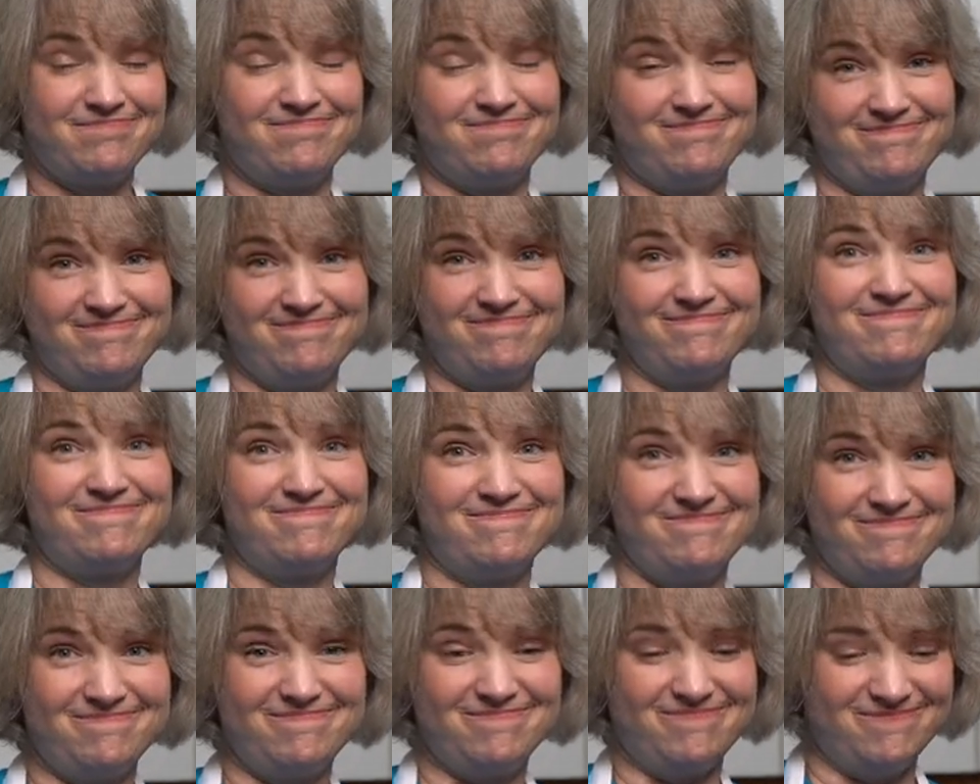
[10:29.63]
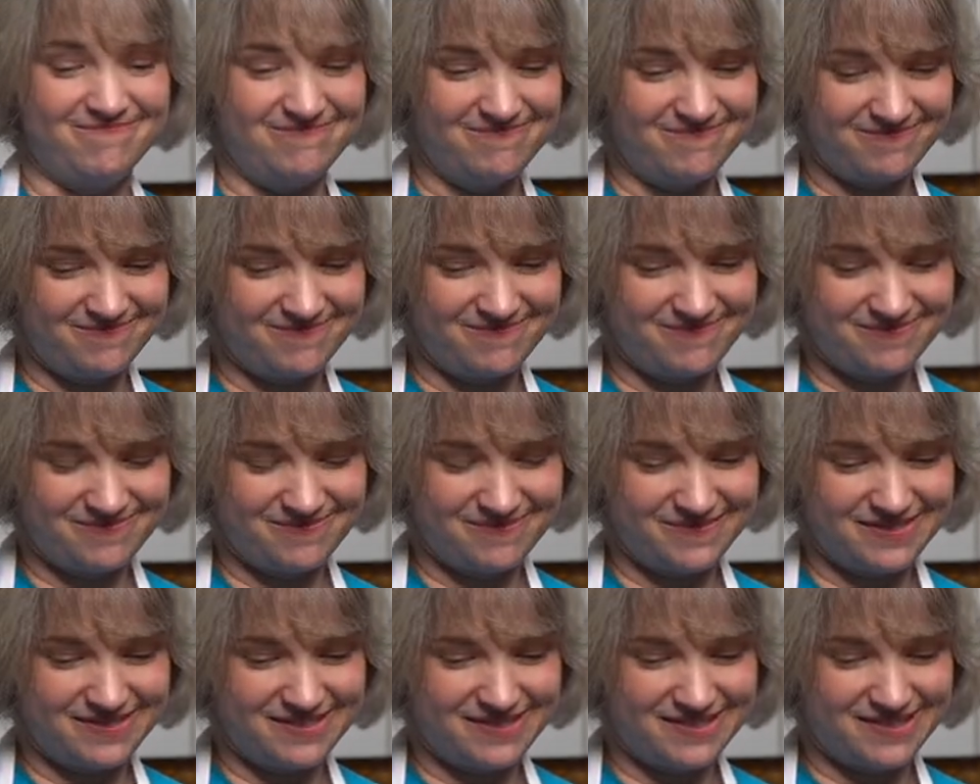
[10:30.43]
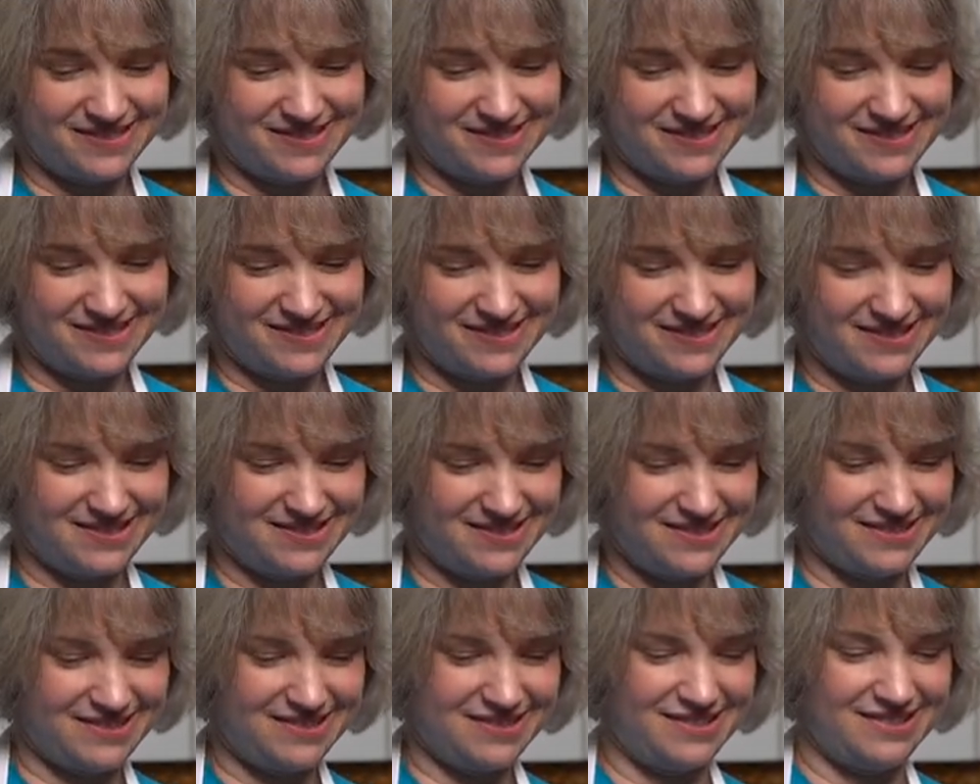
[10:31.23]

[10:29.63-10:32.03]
The person shown says nothing.